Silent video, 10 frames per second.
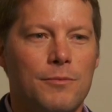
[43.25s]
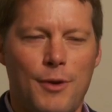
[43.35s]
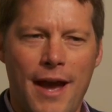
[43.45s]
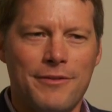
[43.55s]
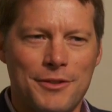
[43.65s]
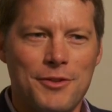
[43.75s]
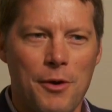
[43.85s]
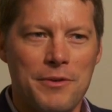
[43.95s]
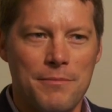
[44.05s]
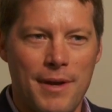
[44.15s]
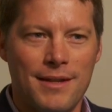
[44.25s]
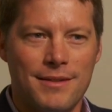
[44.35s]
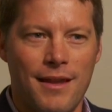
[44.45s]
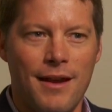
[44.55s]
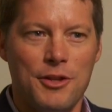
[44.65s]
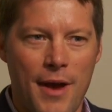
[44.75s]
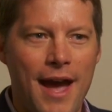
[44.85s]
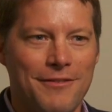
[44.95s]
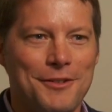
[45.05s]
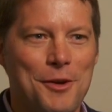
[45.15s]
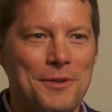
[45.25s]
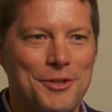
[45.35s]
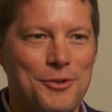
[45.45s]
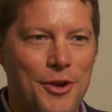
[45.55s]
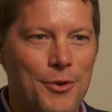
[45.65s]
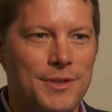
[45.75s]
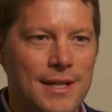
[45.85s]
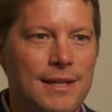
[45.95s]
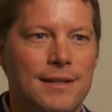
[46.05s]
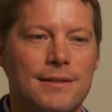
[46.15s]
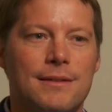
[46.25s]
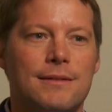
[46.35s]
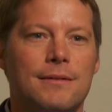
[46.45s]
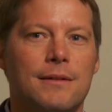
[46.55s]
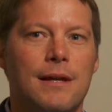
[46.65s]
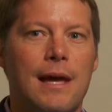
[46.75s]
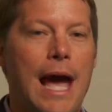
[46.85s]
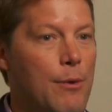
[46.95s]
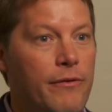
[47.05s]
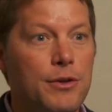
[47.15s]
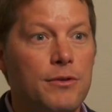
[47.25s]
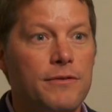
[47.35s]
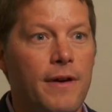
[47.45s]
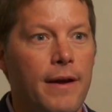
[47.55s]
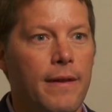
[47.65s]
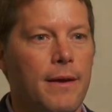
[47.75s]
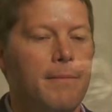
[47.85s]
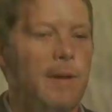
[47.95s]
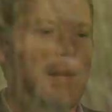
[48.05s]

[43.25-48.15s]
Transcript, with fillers: You have to start with a baseline. You have to know what your coast is, however you define that.